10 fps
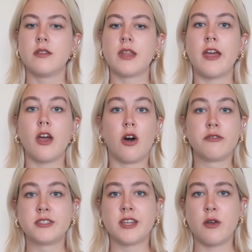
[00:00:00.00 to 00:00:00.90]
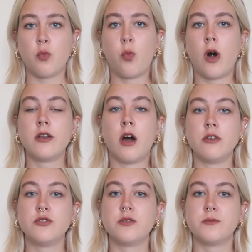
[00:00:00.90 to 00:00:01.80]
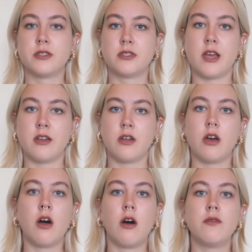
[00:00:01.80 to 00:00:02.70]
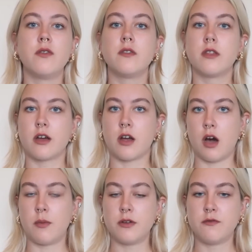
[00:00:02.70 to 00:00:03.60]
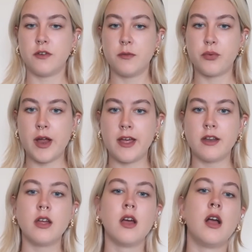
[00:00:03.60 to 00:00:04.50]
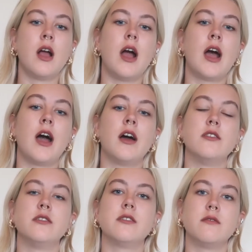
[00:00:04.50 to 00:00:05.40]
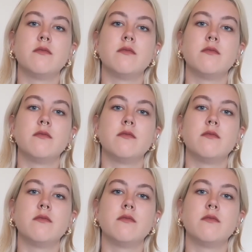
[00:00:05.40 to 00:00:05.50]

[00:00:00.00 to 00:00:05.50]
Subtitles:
They offset 100% of their carbon footprint, and